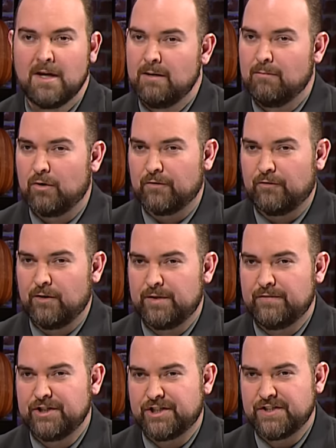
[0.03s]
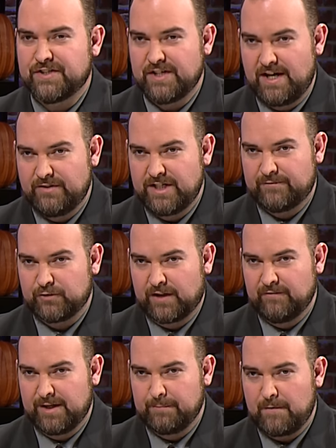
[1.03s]
More from Division 7. After
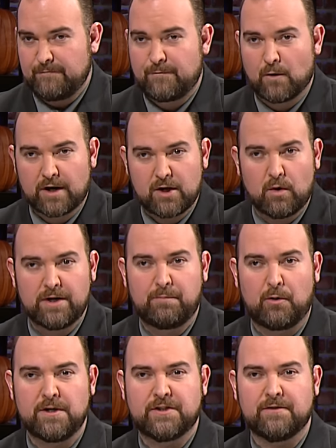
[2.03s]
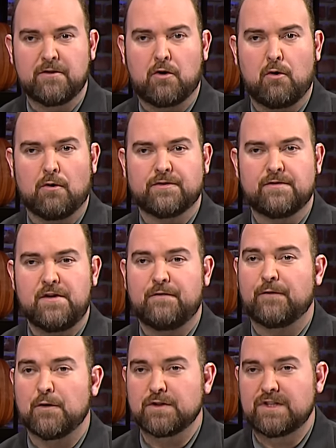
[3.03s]
giving up 41 points over the course of the
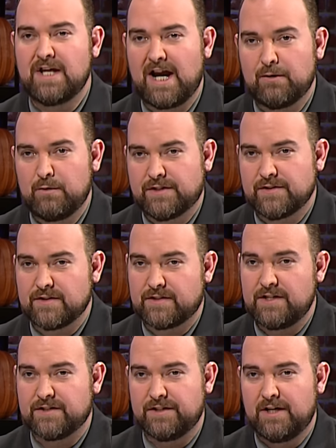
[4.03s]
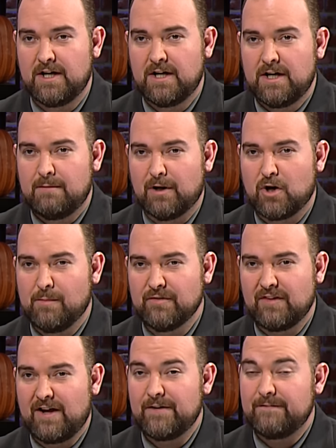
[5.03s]
first nine weeks of the season, McComb has
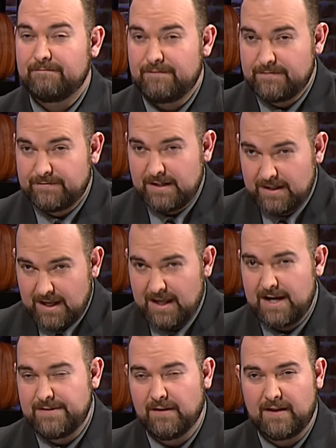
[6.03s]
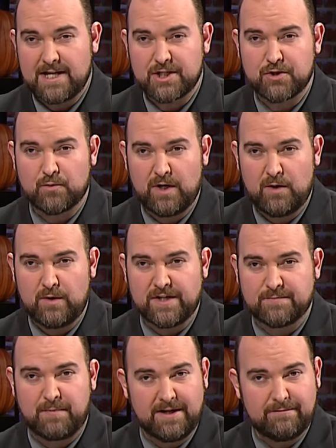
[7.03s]
allowed 59 the last three
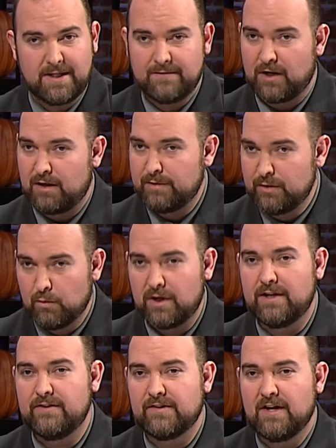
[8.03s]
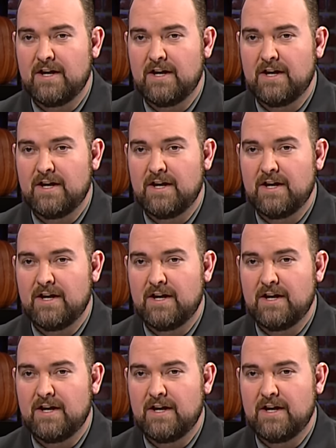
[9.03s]
weeks, but they've all been wins